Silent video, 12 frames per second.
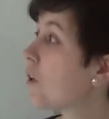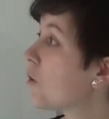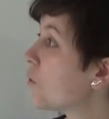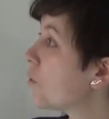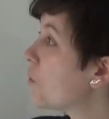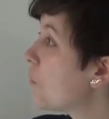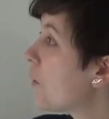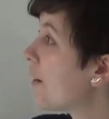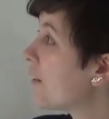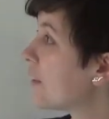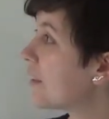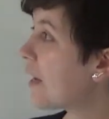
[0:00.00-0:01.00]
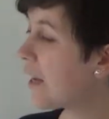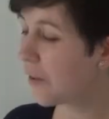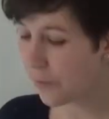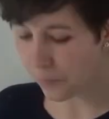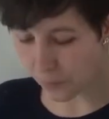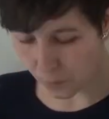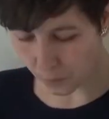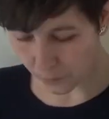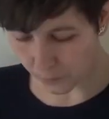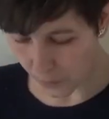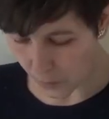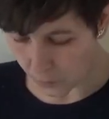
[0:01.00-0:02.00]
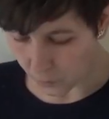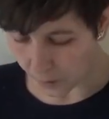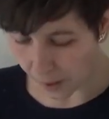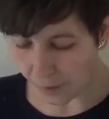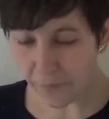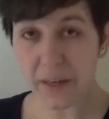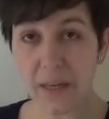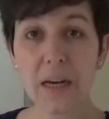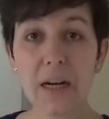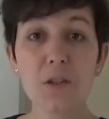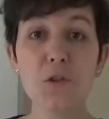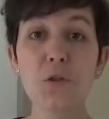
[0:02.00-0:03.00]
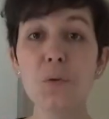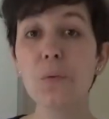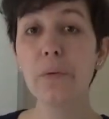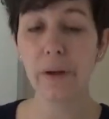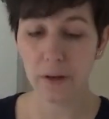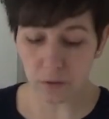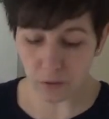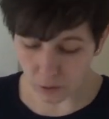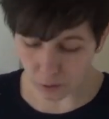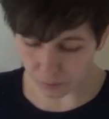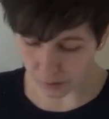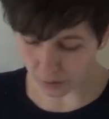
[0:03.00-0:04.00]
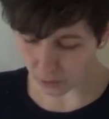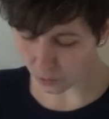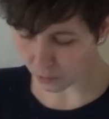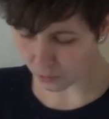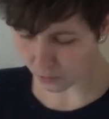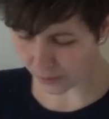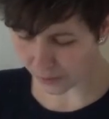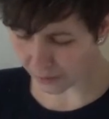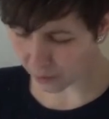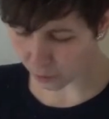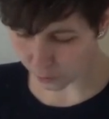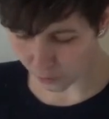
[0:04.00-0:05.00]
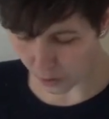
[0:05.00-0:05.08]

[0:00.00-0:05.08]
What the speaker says: to do the exercise 4. We have here two economies or kingdom.